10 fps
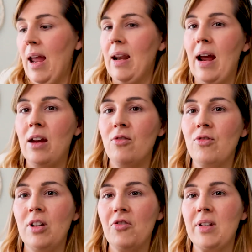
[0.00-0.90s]
And I
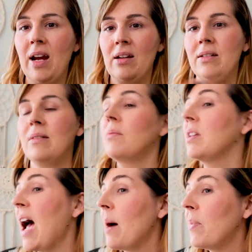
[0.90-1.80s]
usually just kind of
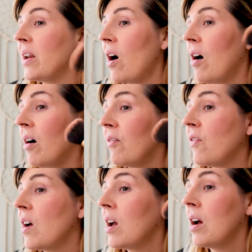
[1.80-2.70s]
tap it
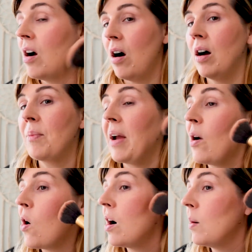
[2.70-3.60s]
off on
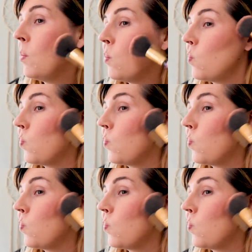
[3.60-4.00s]
my arm.